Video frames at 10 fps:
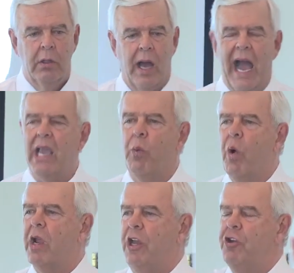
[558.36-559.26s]
I could
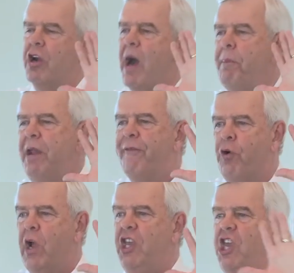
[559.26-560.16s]
work in your company
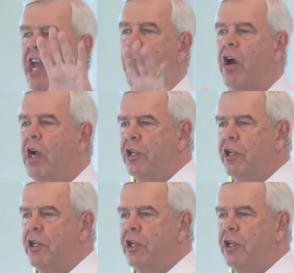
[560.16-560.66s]
for a year